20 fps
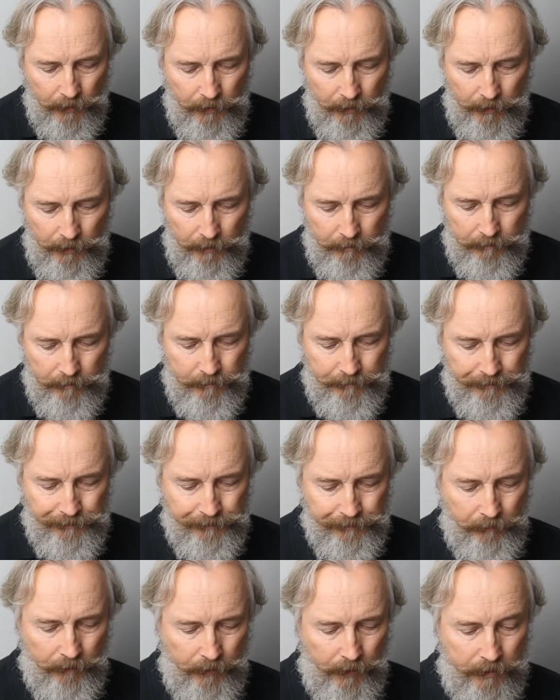Time
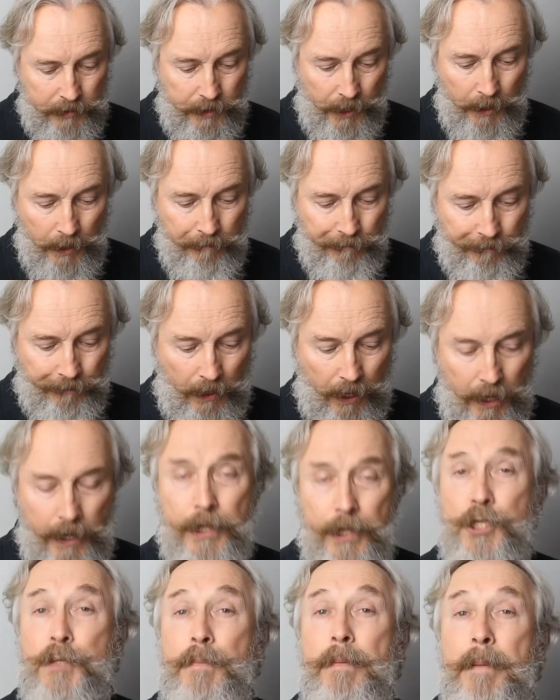
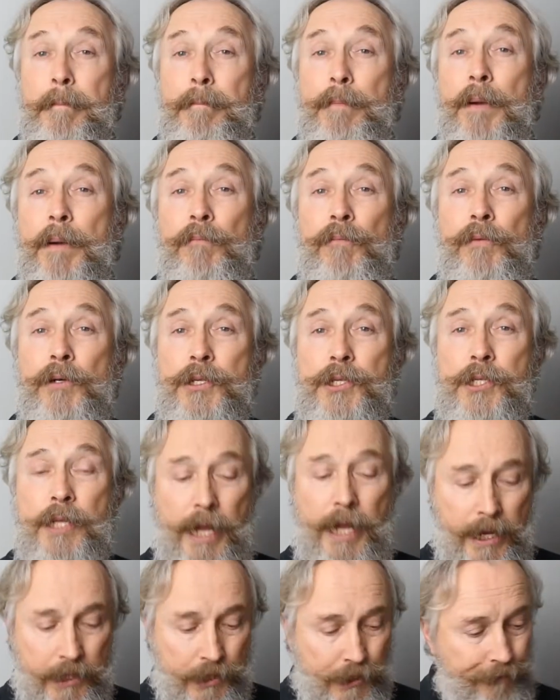flies, but memories
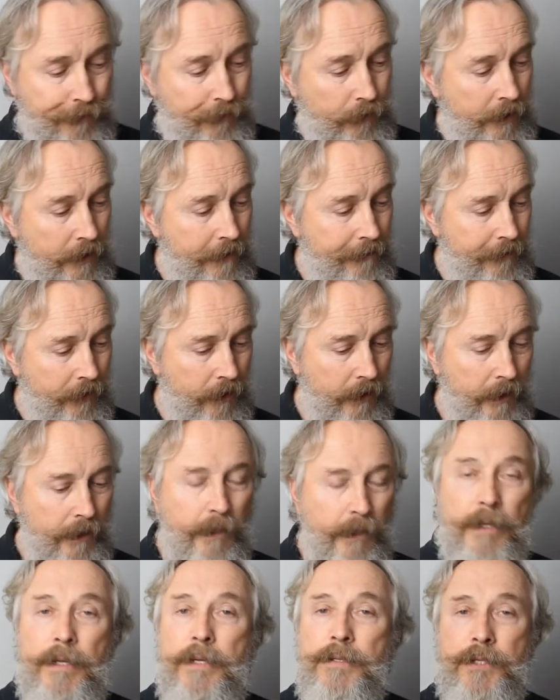last forever.
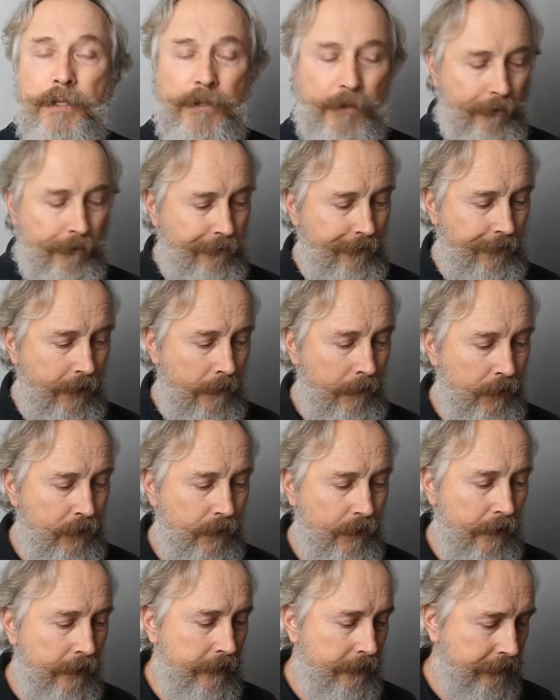It's another
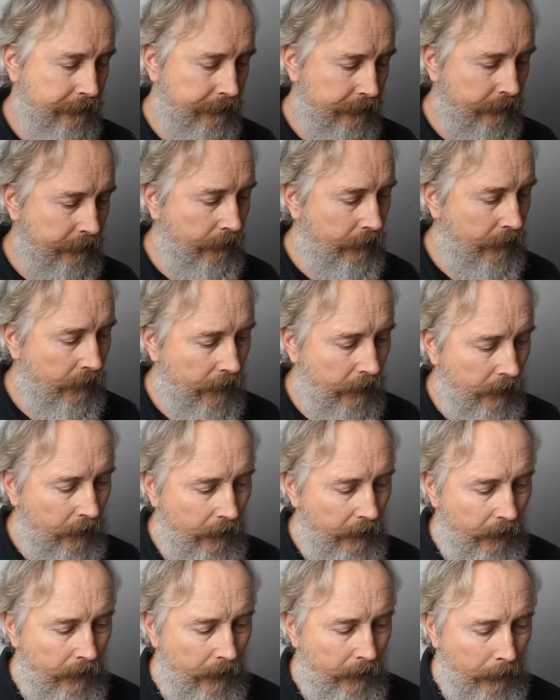famous
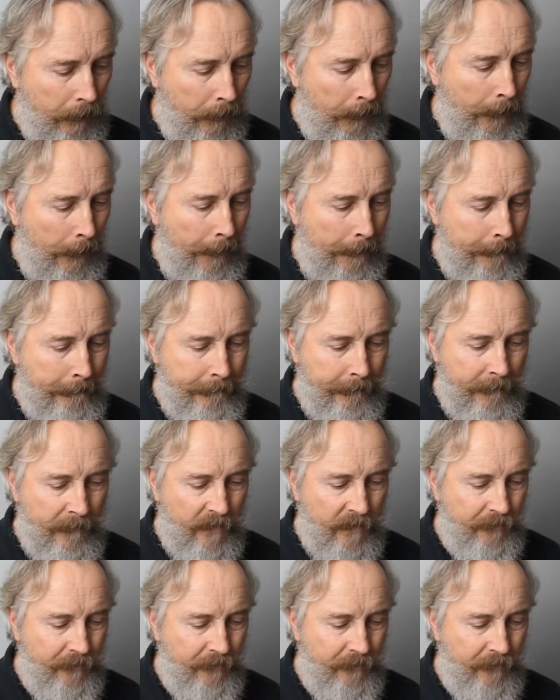one.